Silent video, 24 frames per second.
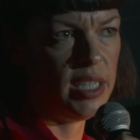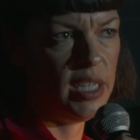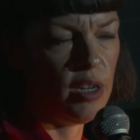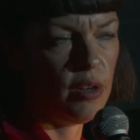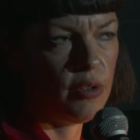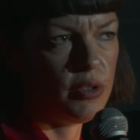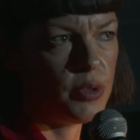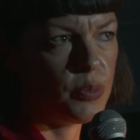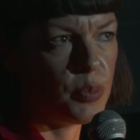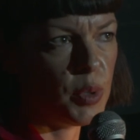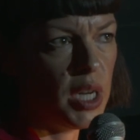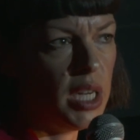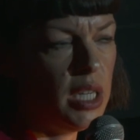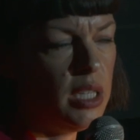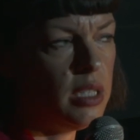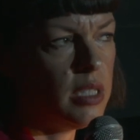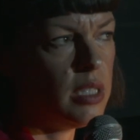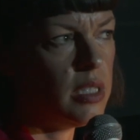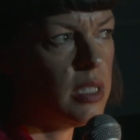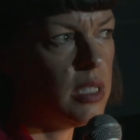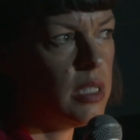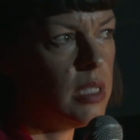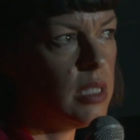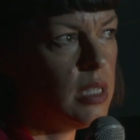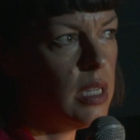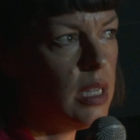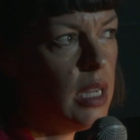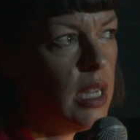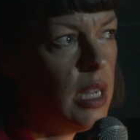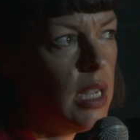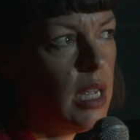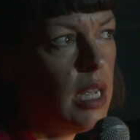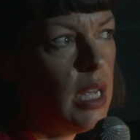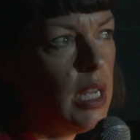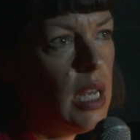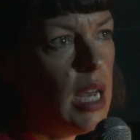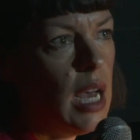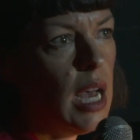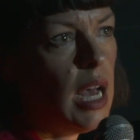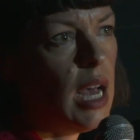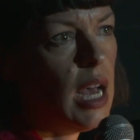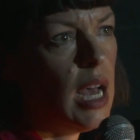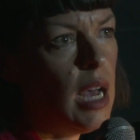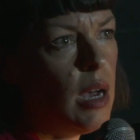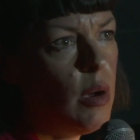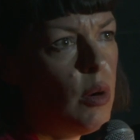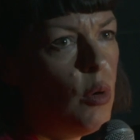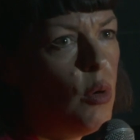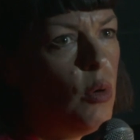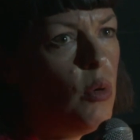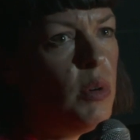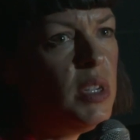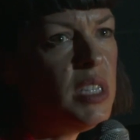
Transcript: hope and the heart of